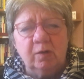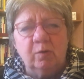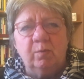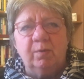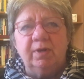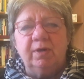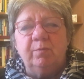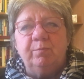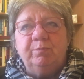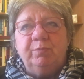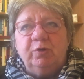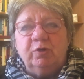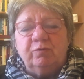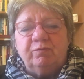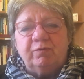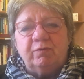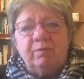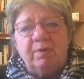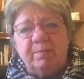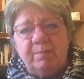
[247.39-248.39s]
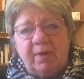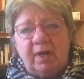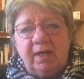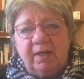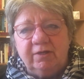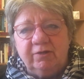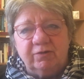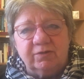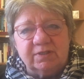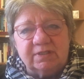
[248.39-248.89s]
what a beautiful
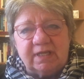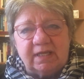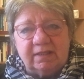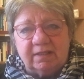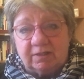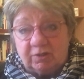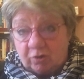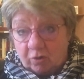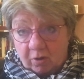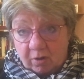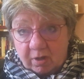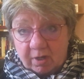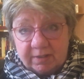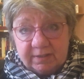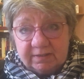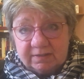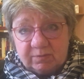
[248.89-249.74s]
reminder, say that God